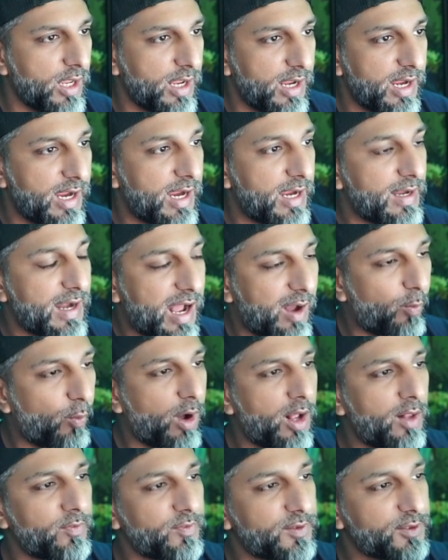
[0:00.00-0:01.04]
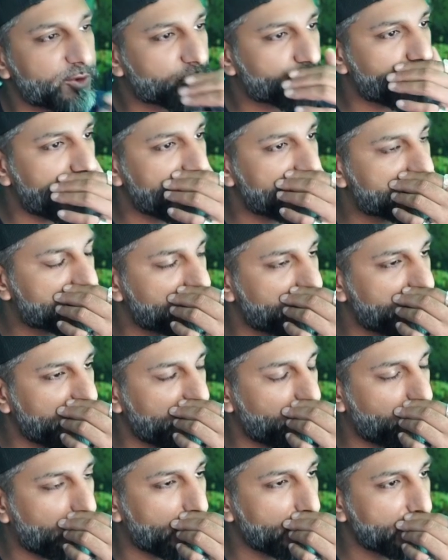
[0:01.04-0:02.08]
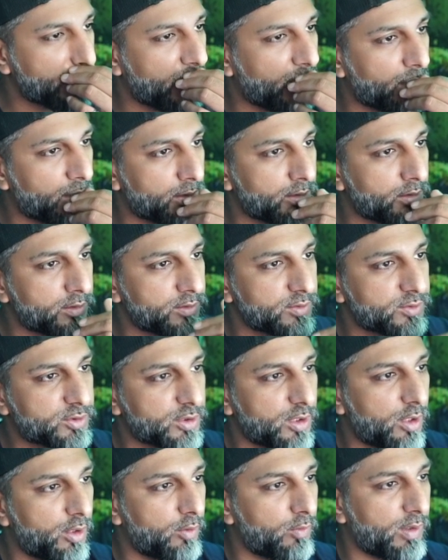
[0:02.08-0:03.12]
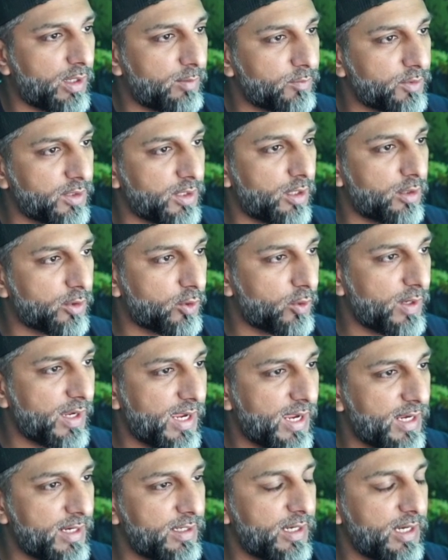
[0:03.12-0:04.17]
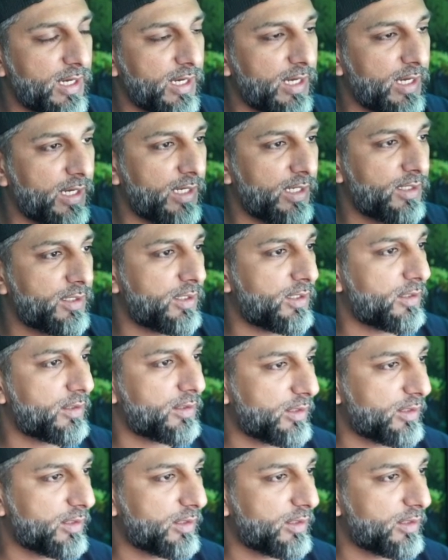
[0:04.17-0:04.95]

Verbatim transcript: and I want trick to be one color so I'm gonna go ahead and